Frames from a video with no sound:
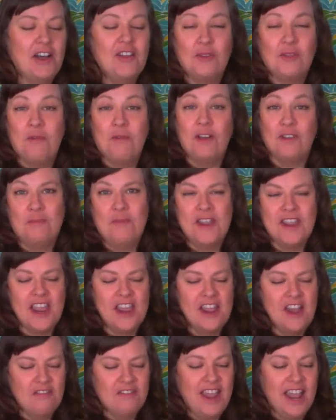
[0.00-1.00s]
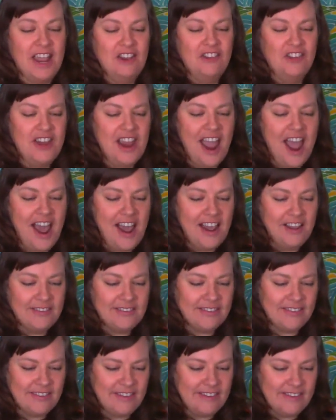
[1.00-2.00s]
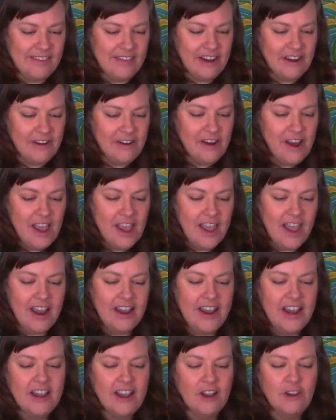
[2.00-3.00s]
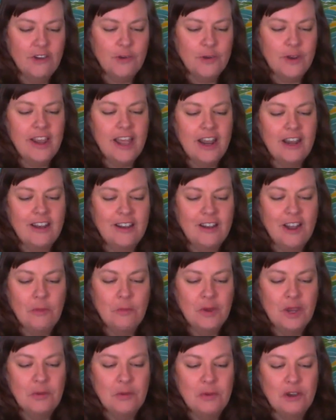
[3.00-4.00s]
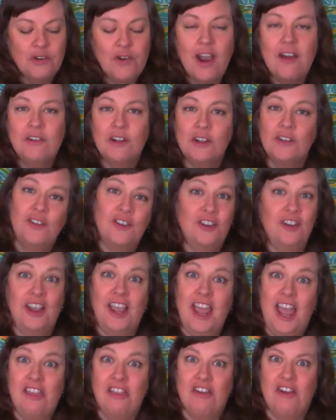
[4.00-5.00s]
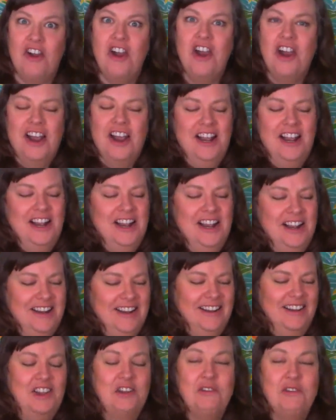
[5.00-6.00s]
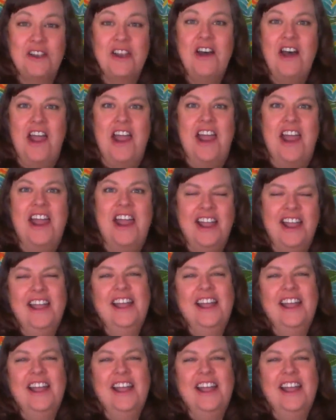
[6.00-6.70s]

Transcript: Well, speaking of, Genji asks, is there any country that we would travel to together, you and I?